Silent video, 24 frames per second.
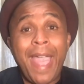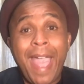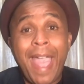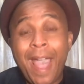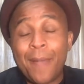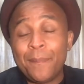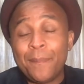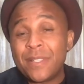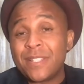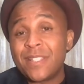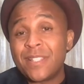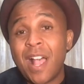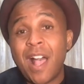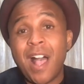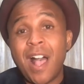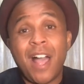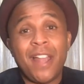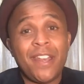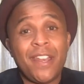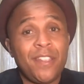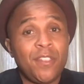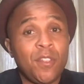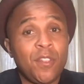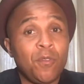
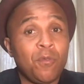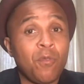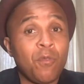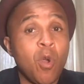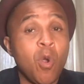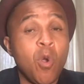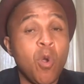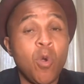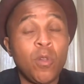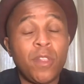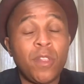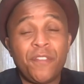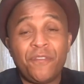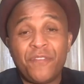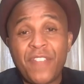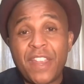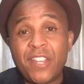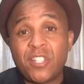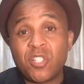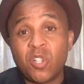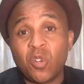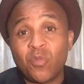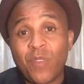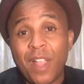Amazon and the role in
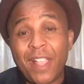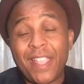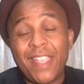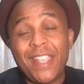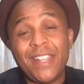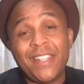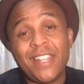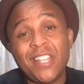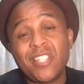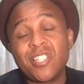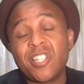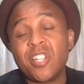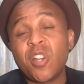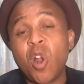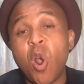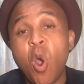facial recognition,